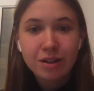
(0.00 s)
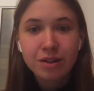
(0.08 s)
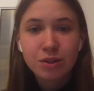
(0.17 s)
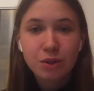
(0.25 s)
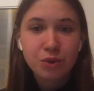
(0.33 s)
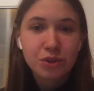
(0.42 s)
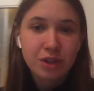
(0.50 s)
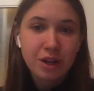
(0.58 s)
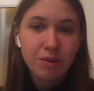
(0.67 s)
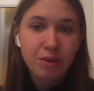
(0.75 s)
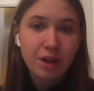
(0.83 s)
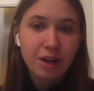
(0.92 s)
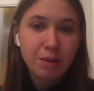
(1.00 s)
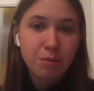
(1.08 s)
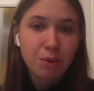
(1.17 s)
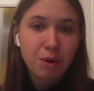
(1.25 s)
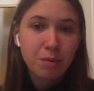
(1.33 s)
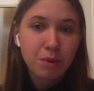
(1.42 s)
so to say, related
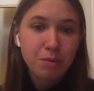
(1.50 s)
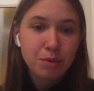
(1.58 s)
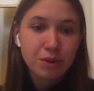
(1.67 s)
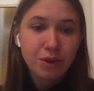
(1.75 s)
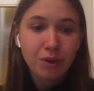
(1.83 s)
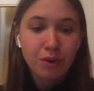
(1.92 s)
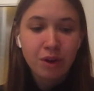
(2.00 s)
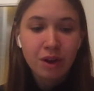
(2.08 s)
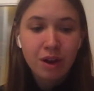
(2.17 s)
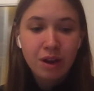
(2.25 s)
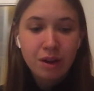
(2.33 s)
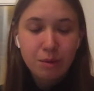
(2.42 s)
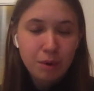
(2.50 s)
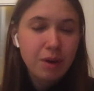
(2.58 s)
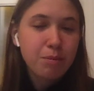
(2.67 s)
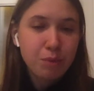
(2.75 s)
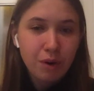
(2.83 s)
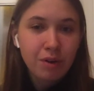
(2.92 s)
problem, so
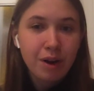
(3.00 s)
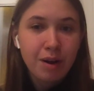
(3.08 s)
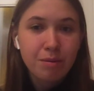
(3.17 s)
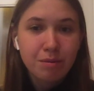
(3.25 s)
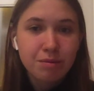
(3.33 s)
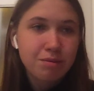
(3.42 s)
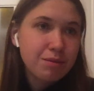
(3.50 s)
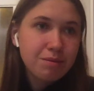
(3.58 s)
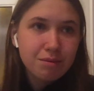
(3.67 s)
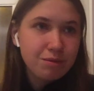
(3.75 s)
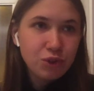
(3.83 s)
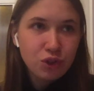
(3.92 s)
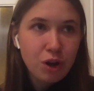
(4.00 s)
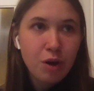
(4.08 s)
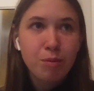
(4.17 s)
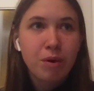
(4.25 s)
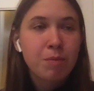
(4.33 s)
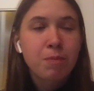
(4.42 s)
program
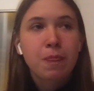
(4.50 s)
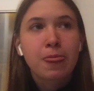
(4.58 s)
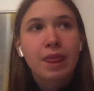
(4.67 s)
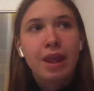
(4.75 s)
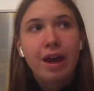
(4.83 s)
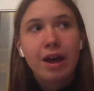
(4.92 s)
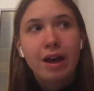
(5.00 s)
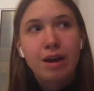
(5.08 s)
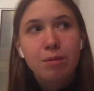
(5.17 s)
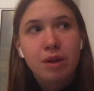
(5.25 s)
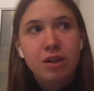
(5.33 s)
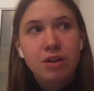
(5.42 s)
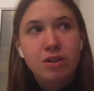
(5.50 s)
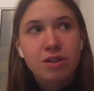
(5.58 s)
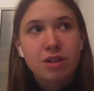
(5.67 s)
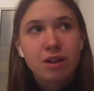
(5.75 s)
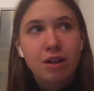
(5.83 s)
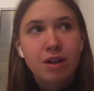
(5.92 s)
job,
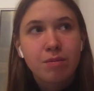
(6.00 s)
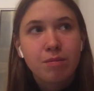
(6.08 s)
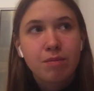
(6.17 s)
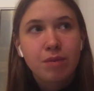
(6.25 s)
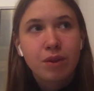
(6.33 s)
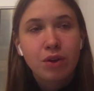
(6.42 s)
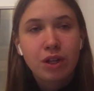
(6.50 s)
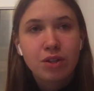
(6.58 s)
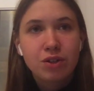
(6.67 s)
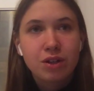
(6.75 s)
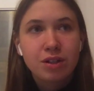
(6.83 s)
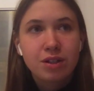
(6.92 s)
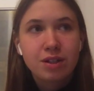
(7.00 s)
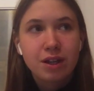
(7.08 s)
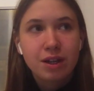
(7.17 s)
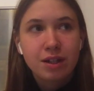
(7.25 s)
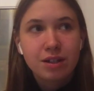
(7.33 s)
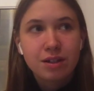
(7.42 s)
because you need to
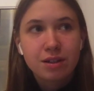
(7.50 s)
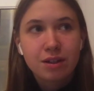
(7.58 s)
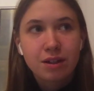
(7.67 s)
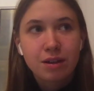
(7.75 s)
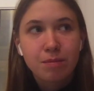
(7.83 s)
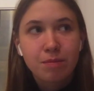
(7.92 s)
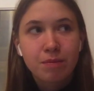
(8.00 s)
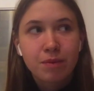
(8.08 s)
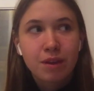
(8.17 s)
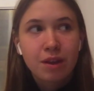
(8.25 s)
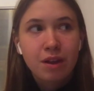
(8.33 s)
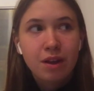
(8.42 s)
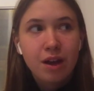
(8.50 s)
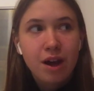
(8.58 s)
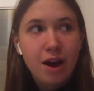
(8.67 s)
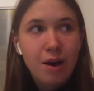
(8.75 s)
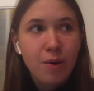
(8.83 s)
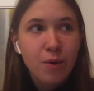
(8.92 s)
understand
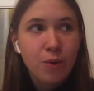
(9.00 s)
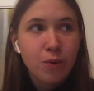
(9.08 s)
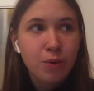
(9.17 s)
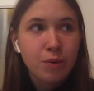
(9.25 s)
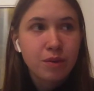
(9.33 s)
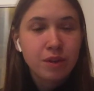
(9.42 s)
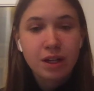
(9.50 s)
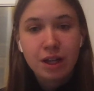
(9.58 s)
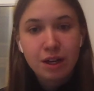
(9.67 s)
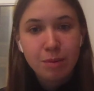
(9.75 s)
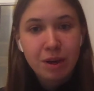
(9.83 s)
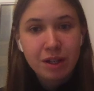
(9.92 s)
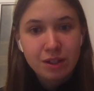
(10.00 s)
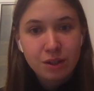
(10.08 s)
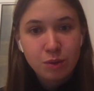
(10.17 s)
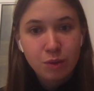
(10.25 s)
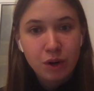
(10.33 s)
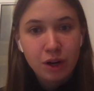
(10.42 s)
how the
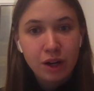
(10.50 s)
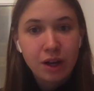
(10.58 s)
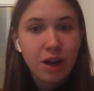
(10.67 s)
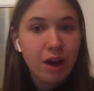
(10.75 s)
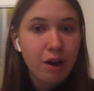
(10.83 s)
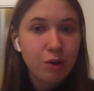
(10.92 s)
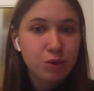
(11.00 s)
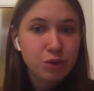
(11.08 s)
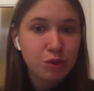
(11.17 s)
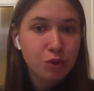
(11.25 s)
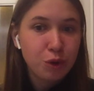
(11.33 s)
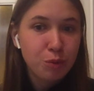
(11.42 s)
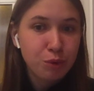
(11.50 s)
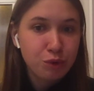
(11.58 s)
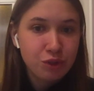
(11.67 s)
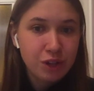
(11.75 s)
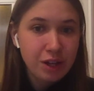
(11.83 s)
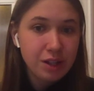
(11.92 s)
databases work, how to push
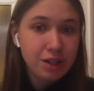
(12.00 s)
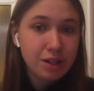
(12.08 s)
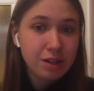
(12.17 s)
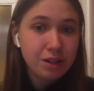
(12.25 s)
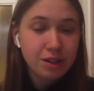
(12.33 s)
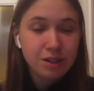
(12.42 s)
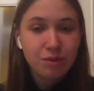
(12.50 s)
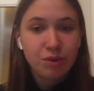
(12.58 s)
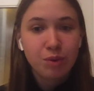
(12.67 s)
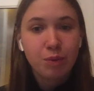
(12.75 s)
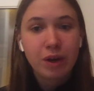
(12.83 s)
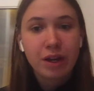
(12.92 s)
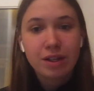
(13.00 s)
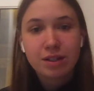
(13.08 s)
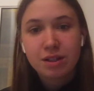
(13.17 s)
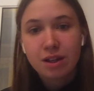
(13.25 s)
data in different ways,